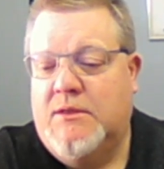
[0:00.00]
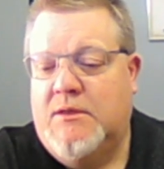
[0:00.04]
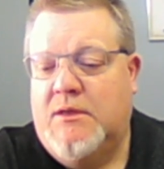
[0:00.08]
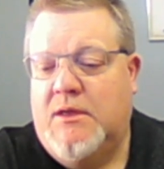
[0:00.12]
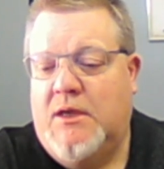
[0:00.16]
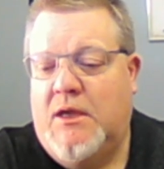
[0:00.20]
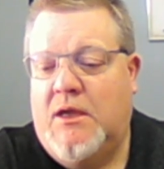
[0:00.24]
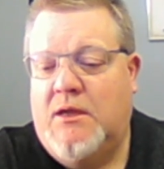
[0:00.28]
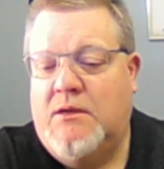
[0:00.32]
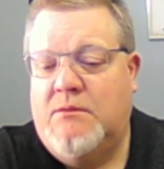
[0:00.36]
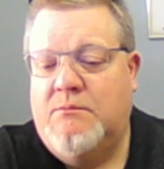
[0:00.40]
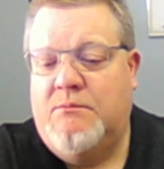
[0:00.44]

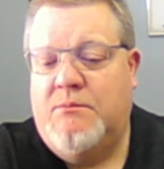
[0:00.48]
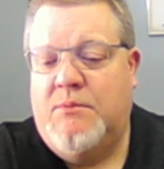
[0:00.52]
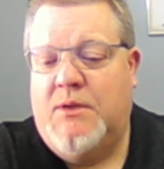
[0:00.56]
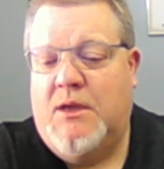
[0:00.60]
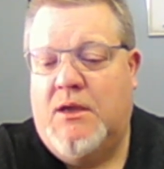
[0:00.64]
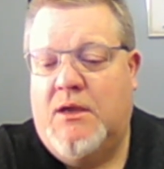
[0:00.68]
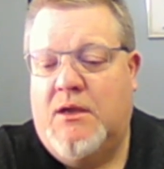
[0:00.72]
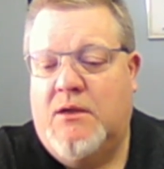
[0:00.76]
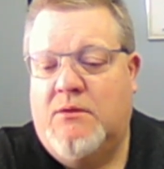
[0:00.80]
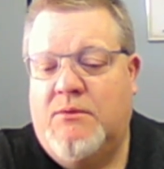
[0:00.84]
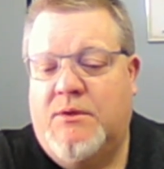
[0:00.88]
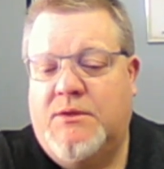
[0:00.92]
And
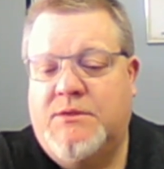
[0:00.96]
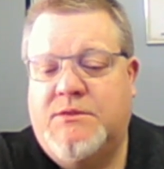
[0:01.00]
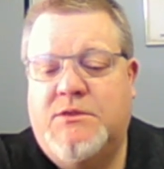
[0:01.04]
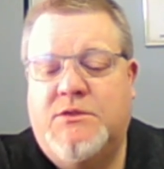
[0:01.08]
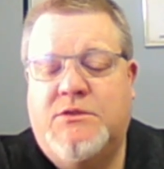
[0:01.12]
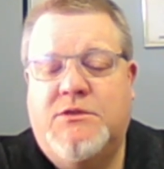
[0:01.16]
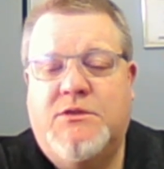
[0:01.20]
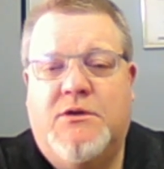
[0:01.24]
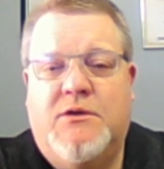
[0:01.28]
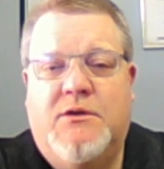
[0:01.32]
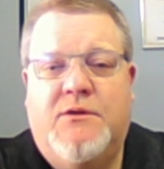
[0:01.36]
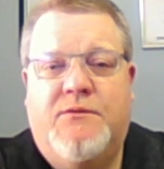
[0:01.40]
uh, rest
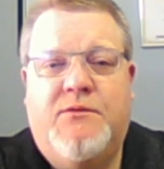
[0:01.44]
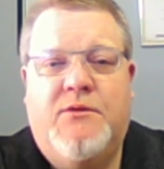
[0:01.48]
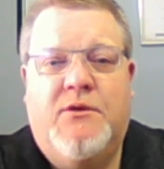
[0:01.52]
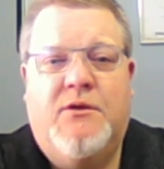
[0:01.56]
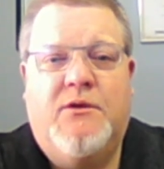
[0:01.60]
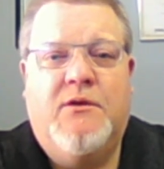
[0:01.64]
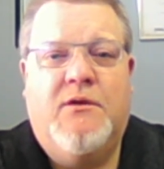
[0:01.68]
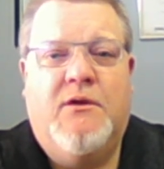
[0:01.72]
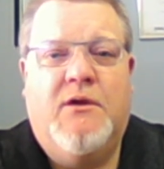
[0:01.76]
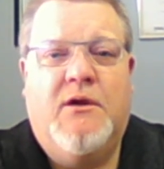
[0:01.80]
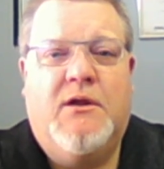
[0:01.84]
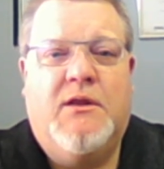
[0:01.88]
assured, if you're a
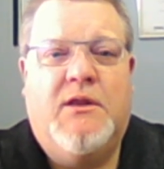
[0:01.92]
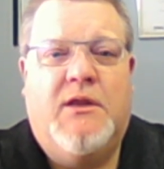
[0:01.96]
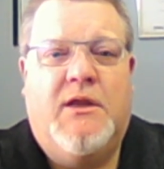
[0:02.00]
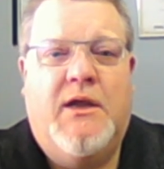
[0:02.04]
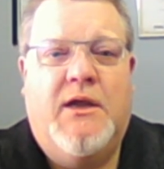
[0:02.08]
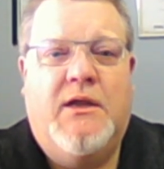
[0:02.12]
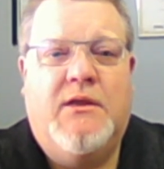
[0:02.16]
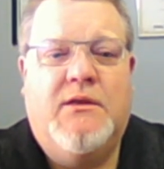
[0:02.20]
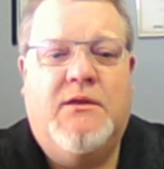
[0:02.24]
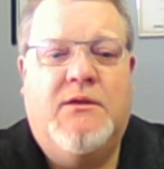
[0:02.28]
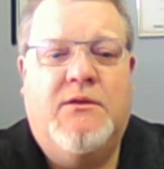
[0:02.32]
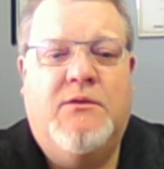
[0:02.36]
current
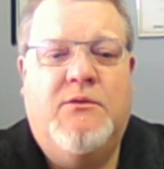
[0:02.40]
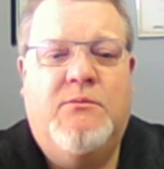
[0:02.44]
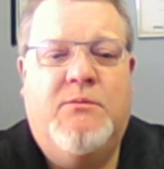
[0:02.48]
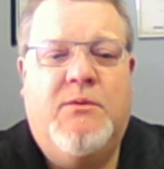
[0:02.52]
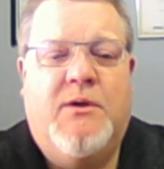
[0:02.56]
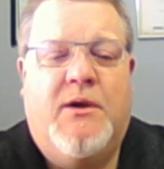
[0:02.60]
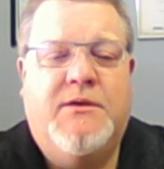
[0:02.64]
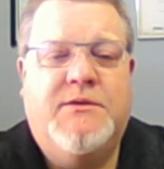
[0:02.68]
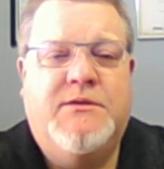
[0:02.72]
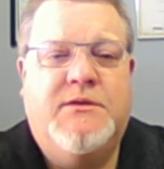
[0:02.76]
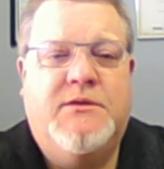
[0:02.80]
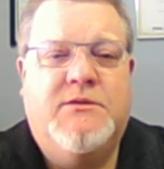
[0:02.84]
client, the new
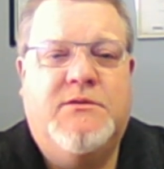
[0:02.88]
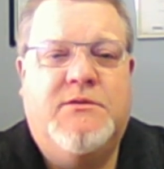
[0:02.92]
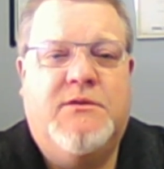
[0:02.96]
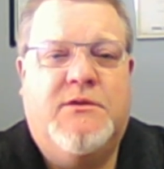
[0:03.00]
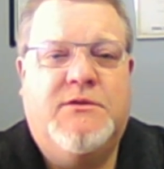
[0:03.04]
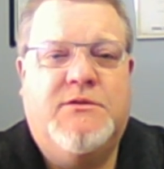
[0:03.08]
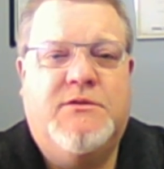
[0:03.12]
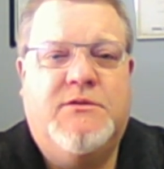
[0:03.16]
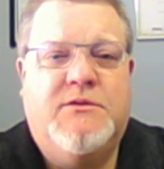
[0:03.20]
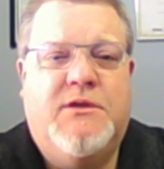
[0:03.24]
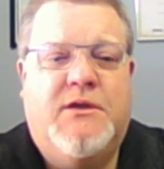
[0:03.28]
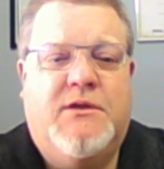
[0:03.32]
pricing
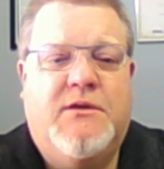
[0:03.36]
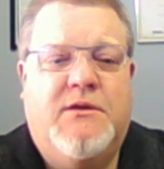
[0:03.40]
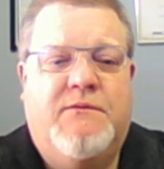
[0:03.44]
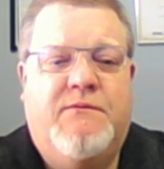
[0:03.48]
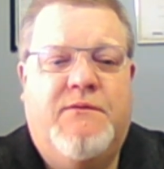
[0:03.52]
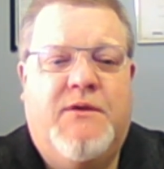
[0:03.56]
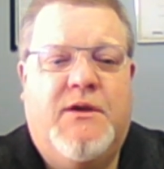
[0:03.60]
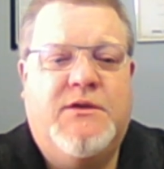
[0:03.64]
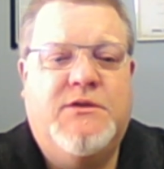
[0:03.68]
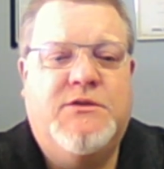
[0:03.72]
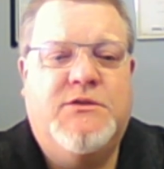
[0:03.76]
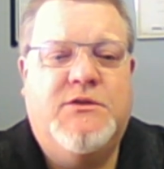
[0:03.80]
structure doesn't
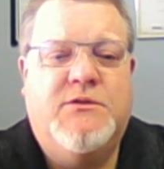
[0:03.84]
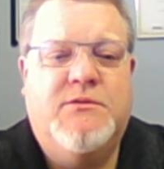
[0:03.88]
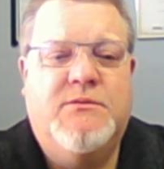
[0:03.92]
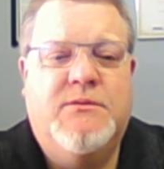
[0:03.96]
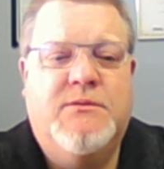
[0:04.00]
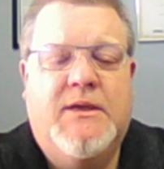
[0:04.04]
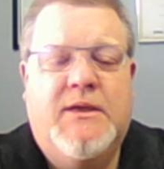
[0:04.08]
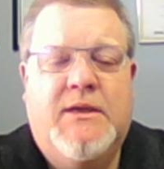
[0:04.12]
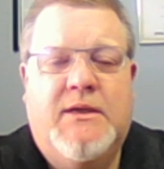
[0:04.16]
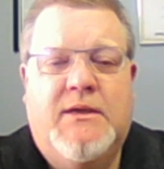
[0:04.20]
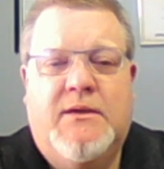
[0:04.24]
affect you.